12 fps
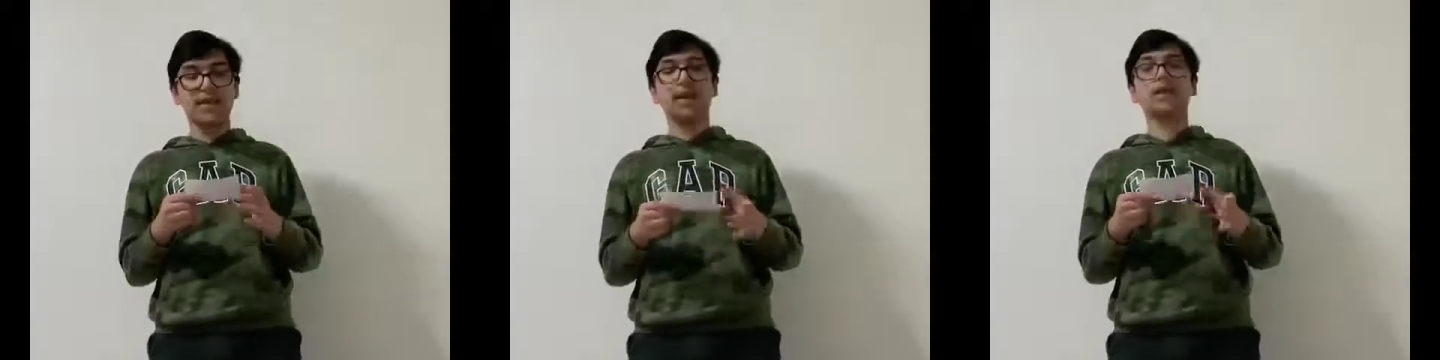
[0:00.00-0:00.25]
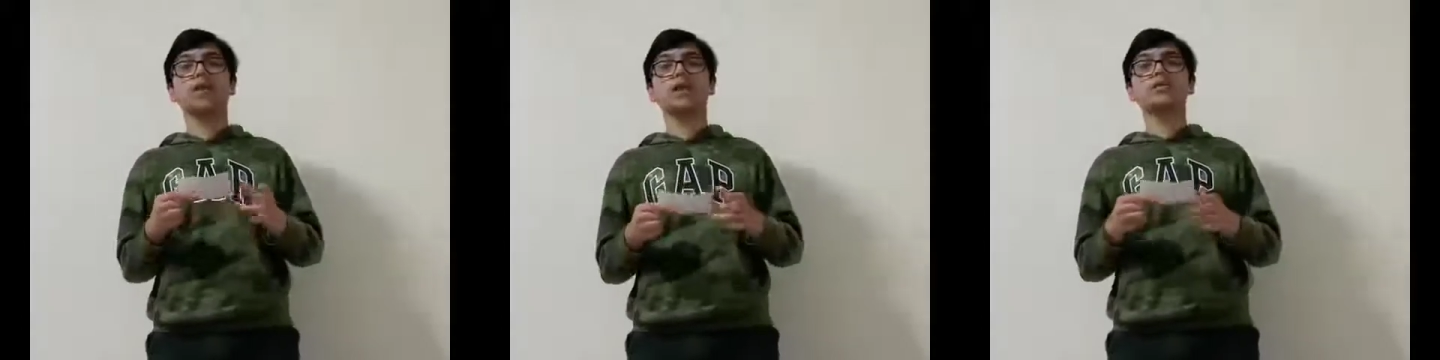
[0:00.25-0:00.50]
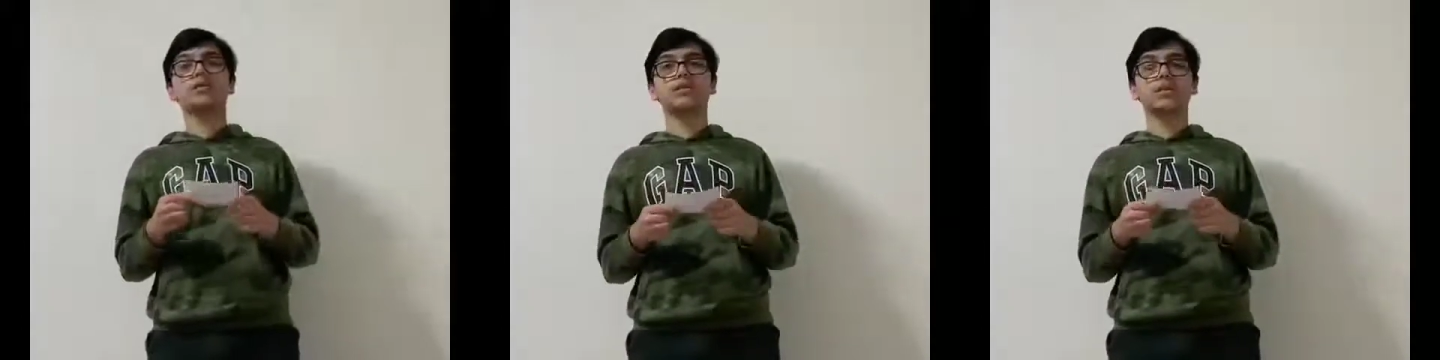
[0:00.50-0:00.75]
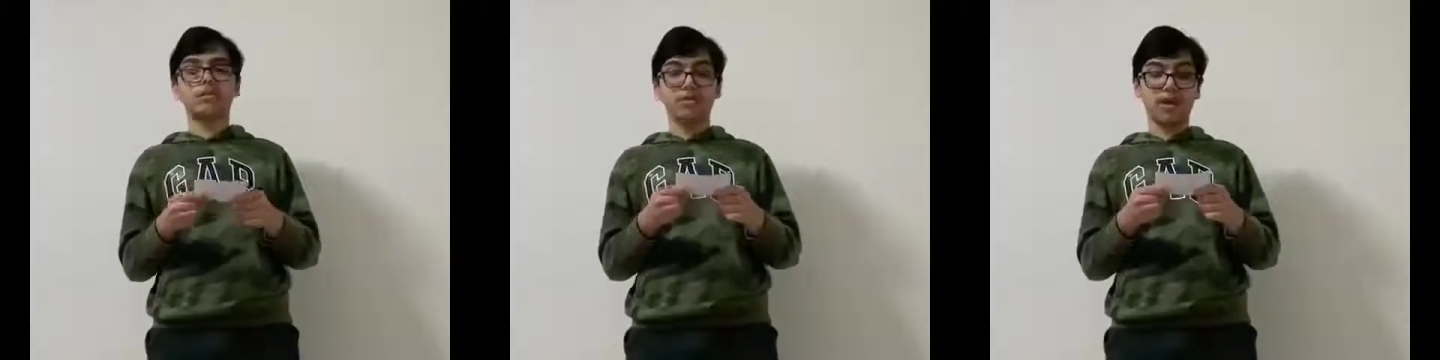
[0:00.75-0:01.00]
In late
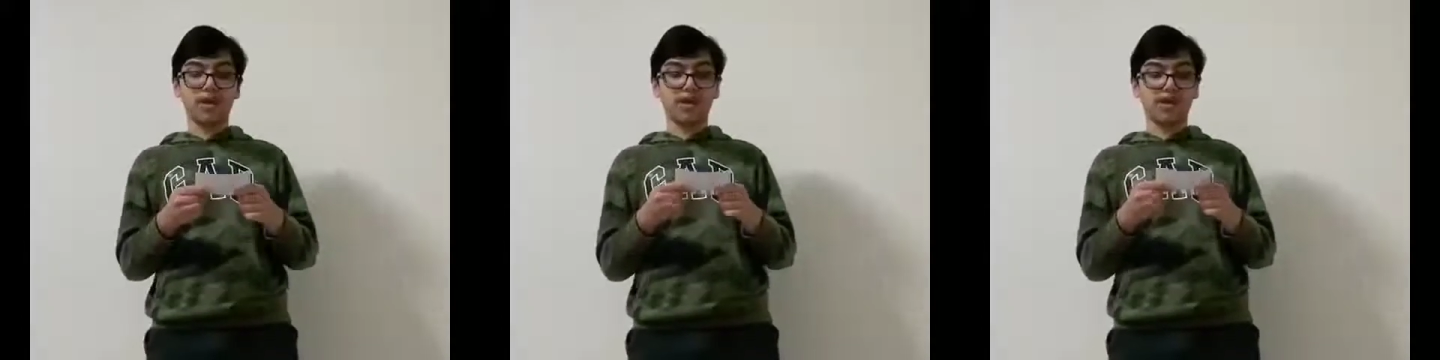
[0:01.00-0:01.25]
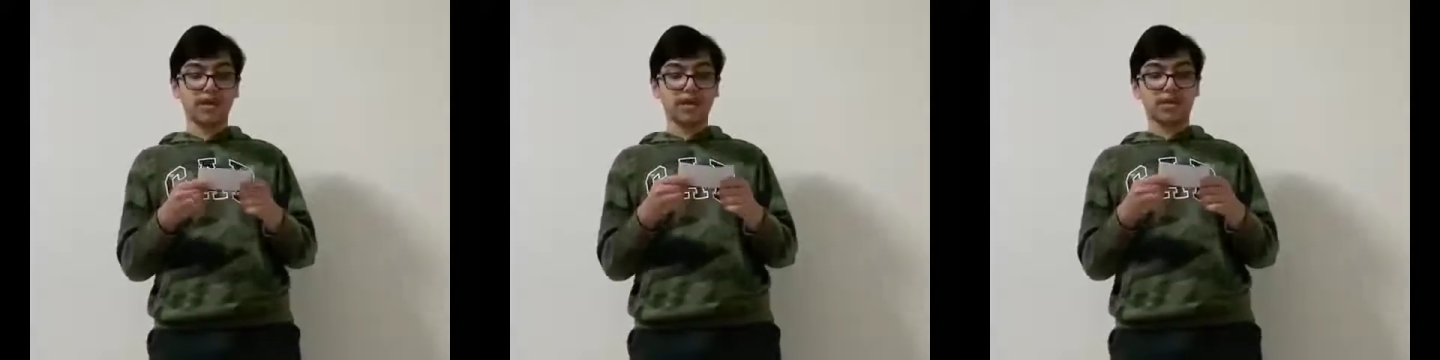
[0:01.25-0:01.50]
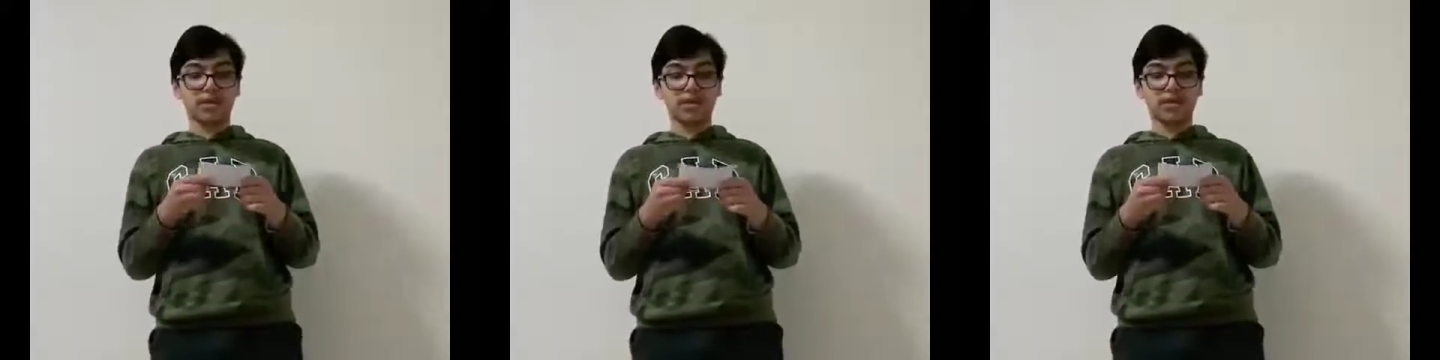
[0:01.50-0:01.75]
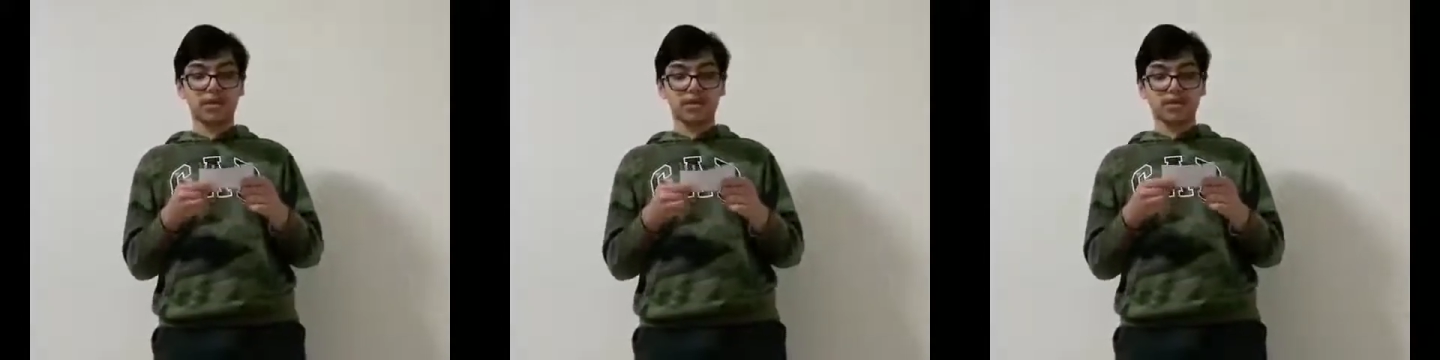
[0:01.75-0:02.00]
December
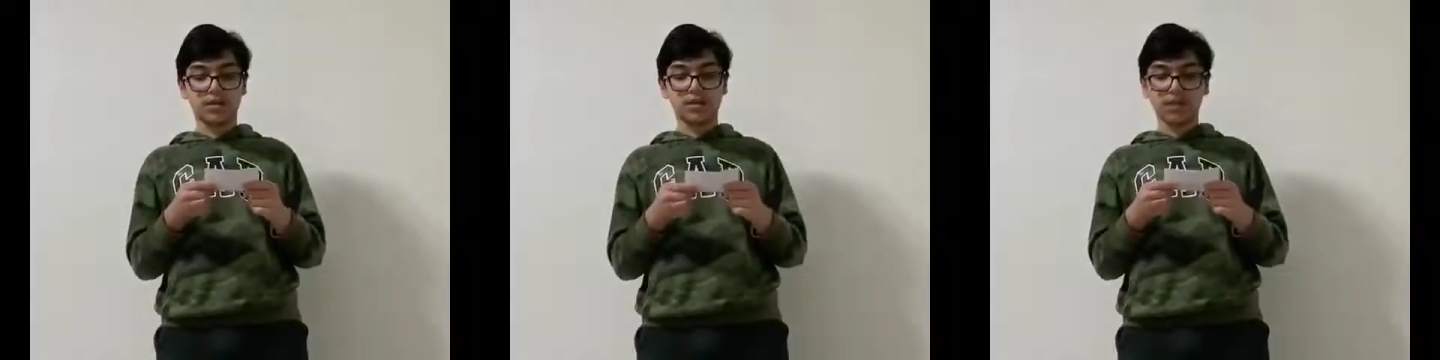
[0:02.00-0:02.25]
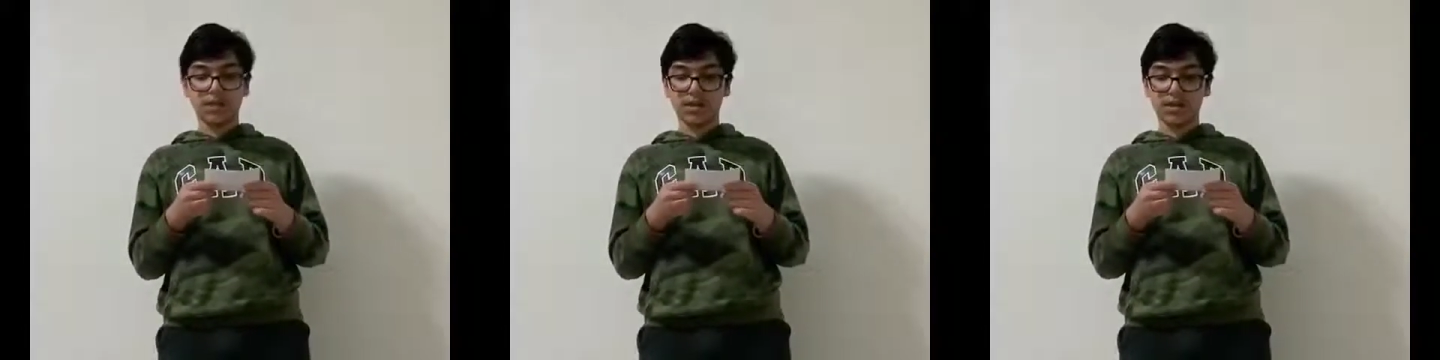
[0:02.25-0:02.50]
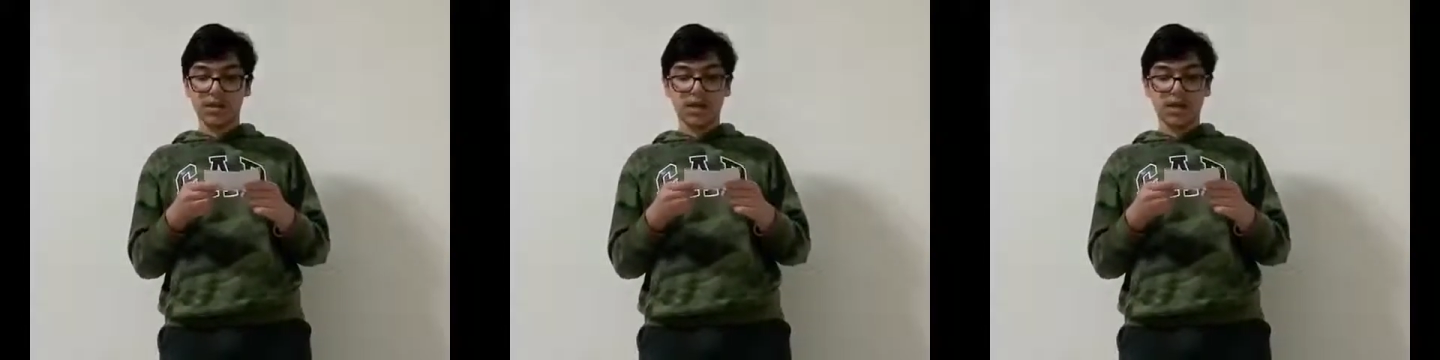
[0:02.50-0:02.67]
1991,